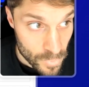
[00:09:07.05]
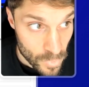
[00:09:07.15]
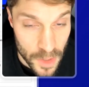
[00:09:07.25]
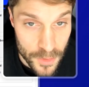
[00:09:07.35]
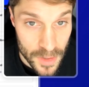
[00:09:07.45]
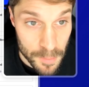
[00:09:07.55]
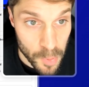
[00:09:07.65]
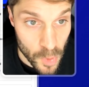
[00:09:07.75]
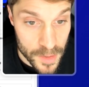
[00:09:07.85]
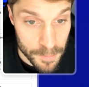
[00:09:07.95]
One other
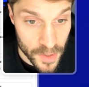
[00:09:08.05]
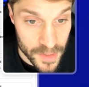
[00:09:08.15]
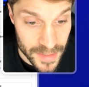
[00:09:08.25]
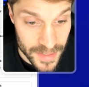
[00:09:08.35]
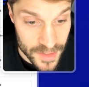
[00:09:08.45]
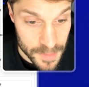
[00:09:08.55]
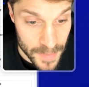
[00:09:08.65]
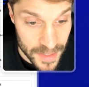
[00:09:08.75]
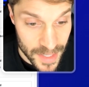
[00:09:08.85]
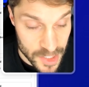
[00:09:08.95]
important button in this
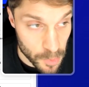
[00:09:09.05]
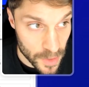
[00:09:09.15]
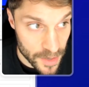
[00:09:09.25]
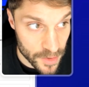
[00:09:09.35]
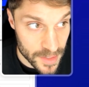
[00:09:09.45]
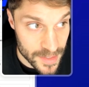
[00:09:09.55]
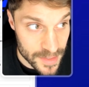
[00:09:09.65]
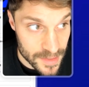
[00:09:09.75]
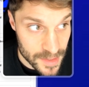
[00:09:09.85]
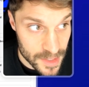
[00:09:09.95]
main dashboard area
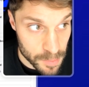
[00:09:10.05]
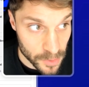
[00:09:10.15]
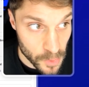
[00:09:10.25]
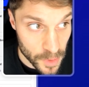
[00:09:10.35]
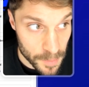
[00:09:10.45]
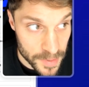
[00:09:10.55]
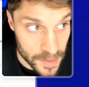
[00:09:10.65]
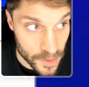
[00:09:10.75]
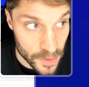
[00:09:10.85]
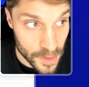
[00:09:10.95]
is this blue one up
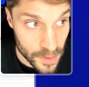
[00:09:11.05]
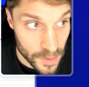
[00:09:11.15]
here.